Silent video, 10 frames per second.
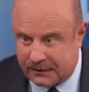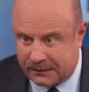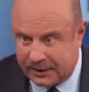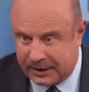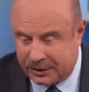
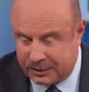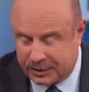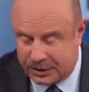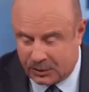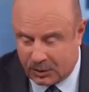friend who's
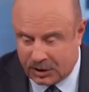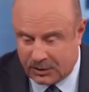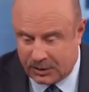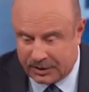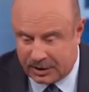going to work
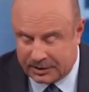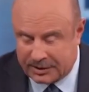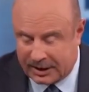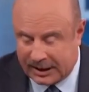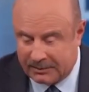with
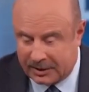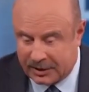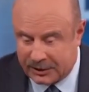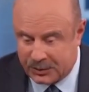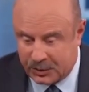OnSite,
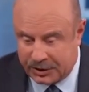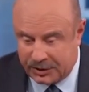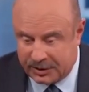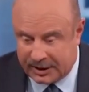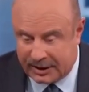because when
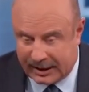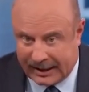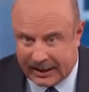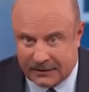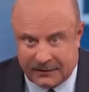you get
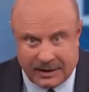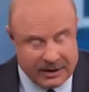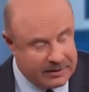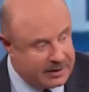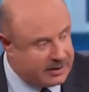out of
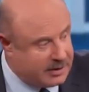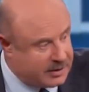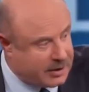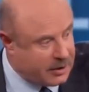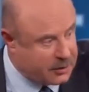there, this is
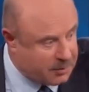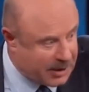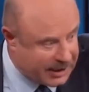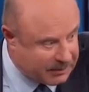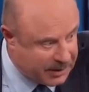Coach
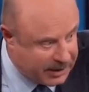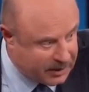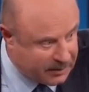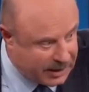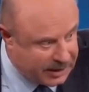Mike Baer
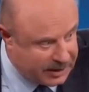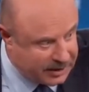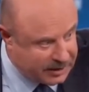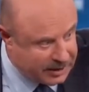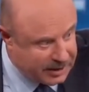right
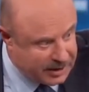here.